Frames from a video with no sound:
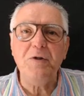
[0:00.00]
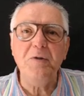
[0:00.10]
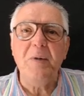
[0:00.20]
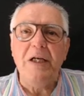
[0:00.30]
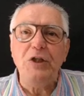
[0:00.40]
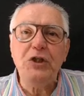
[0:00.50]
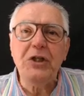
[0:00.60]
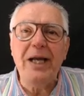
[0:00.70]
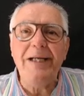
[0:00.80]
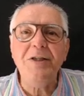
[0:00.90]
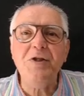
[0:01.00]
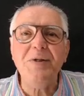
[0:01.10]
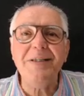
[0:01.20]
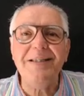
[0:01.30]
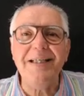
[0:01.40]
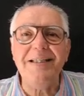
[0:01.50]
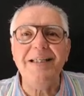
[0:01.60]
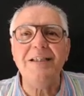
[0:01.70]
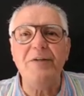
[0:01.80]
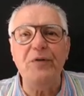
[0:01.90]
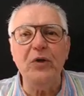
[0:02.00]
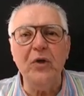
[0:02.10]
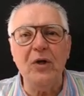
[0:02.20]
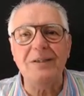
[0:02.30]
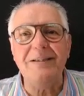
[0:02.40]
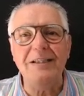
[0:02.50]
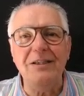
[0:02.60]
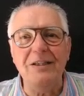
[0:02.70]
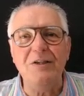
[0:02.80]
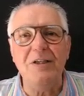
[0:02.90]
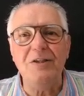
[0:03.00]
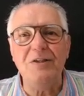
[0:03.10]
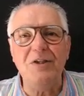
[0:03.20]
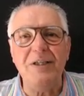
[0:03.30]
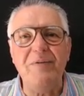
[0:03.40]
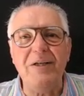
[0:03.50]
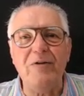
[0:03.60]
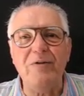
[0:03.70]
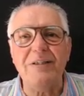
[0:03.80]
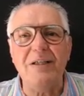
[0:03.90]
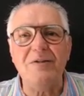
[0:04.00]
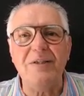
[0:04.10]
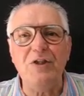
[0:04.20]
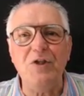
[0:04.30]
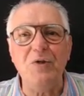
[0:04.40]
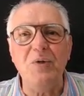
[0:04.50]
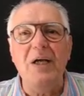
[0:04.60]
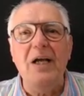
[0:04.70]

to change the settings if you're not achieving the result that you